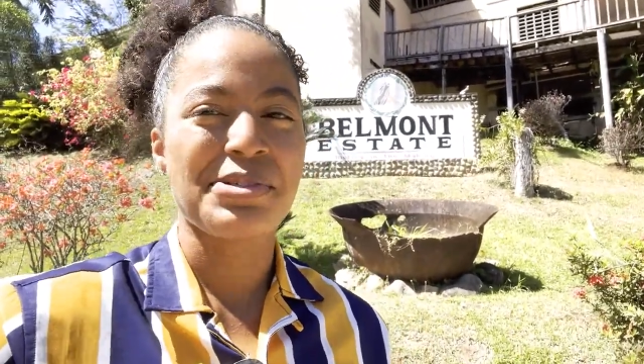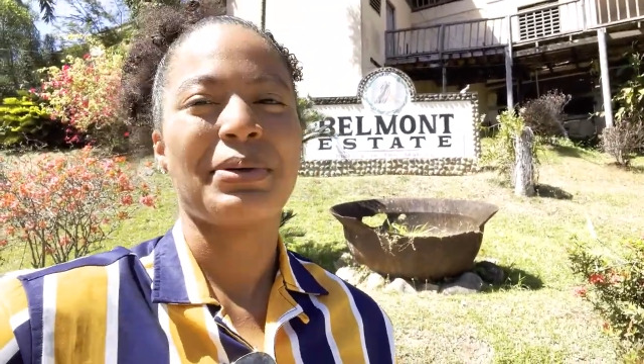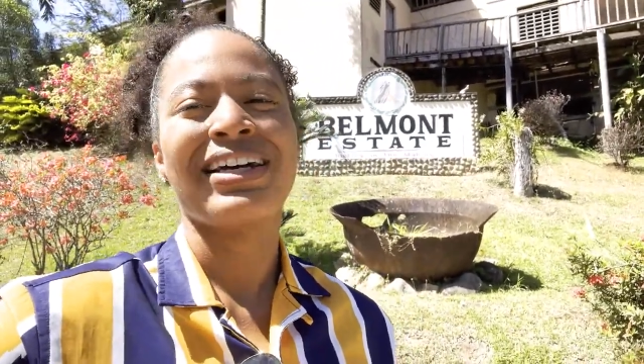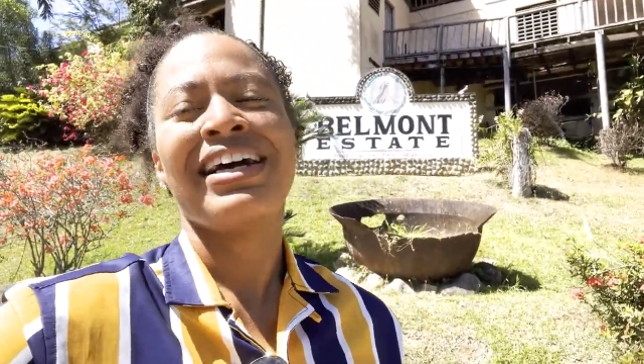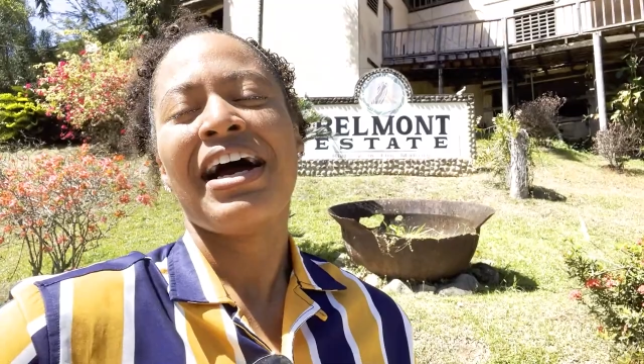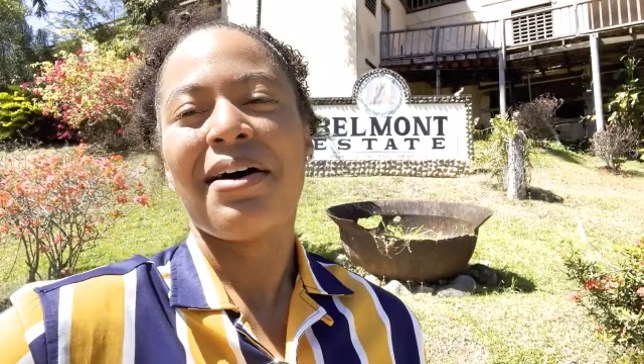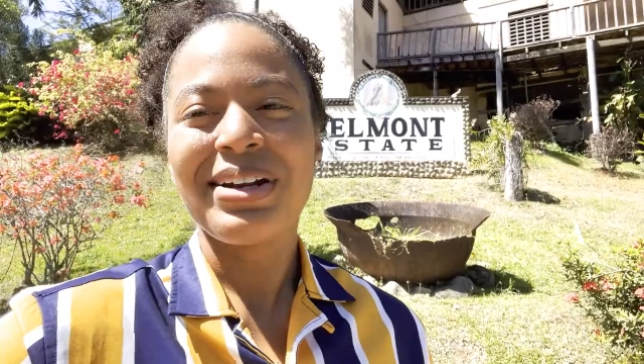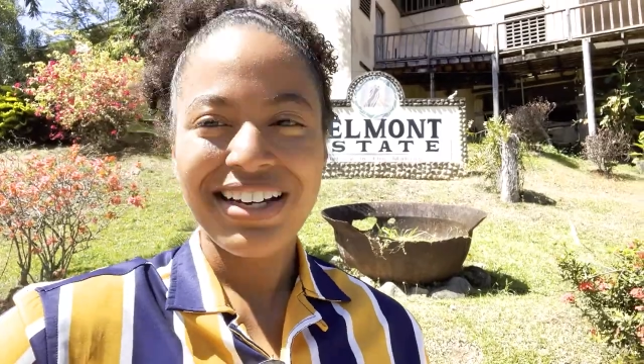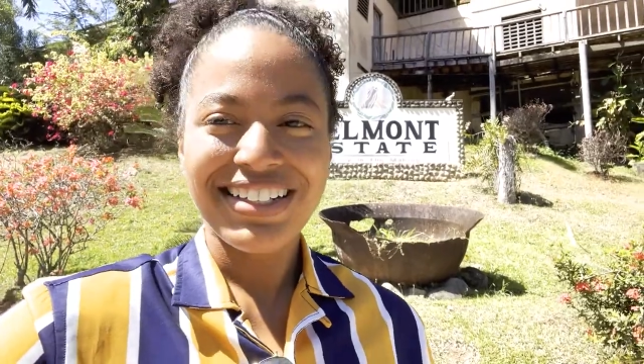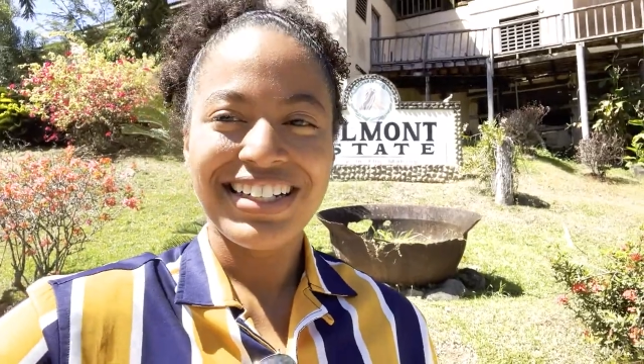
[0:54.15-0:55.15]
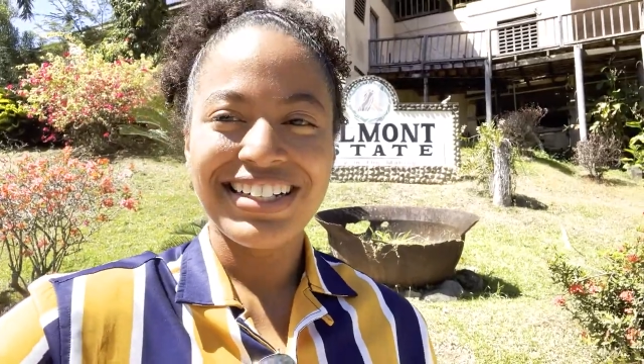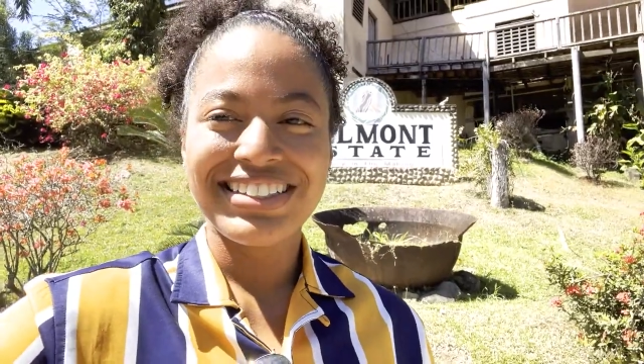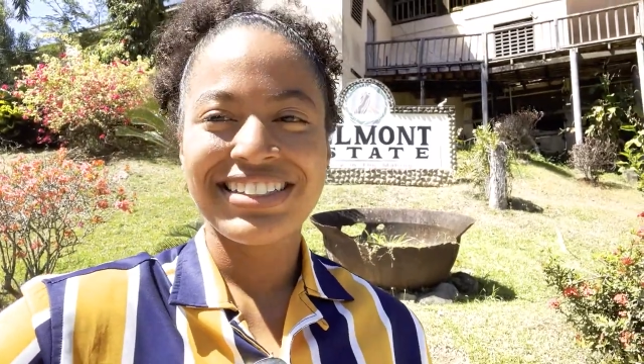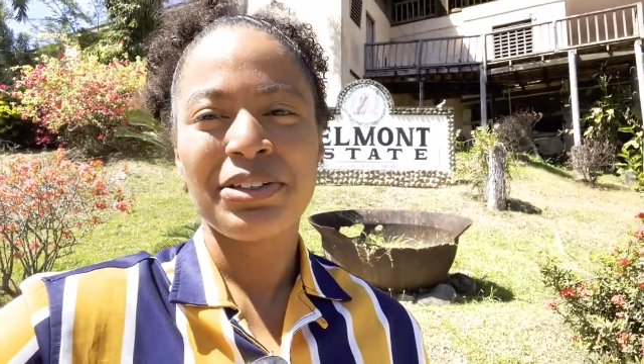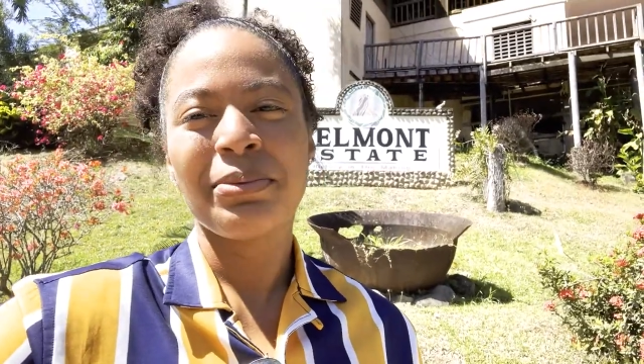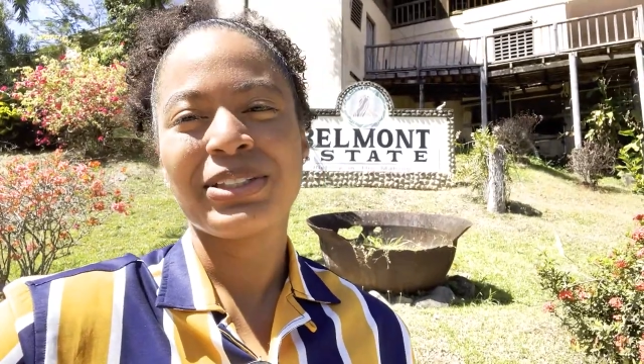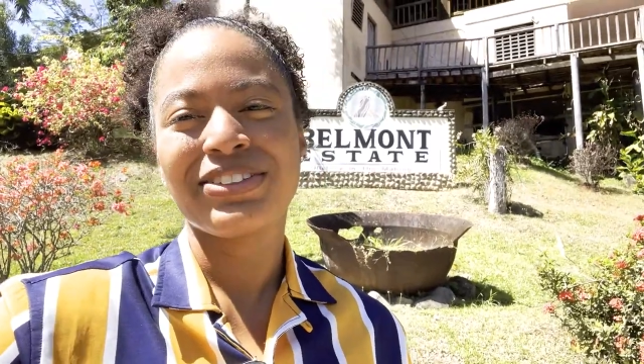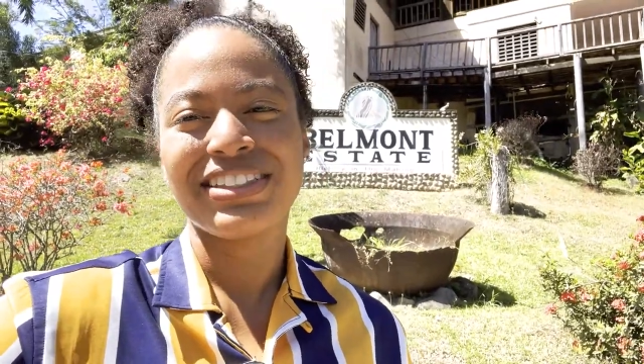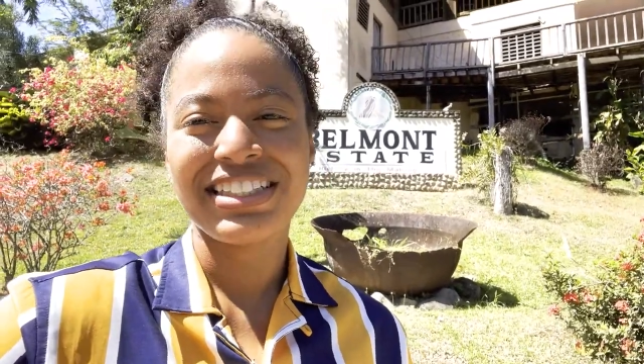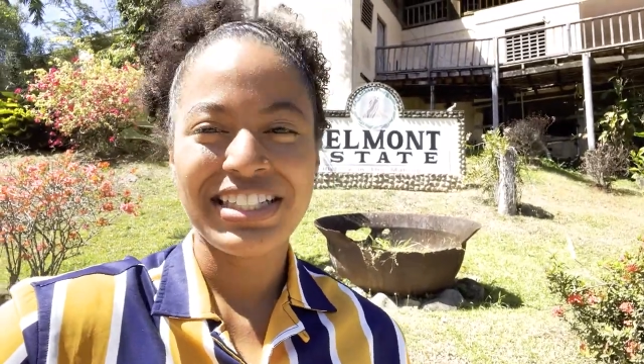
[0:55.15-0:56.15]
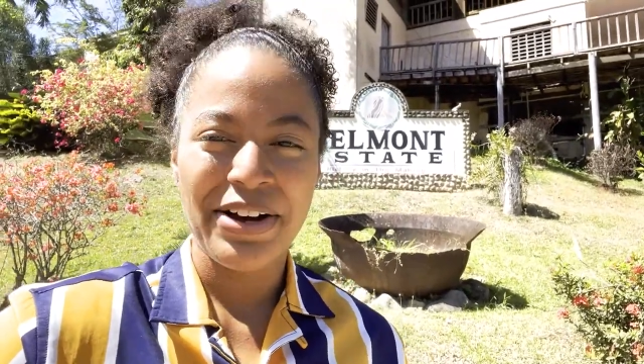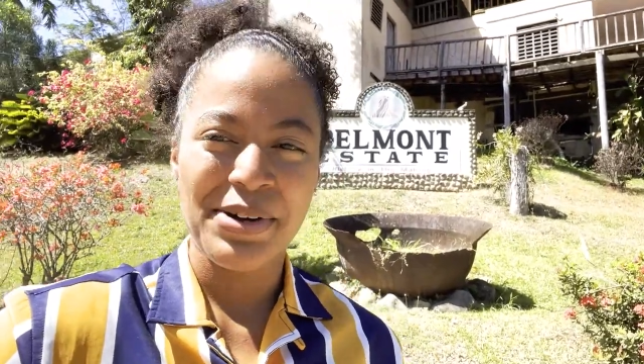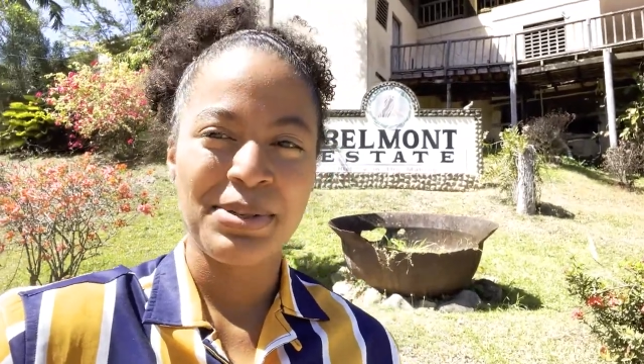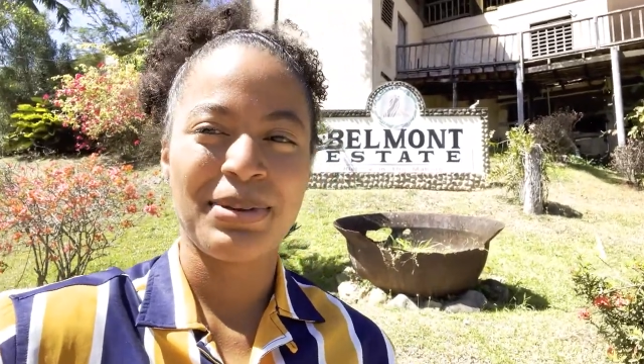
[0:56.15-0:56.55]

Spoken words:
but I'm not gonna get into too much of the details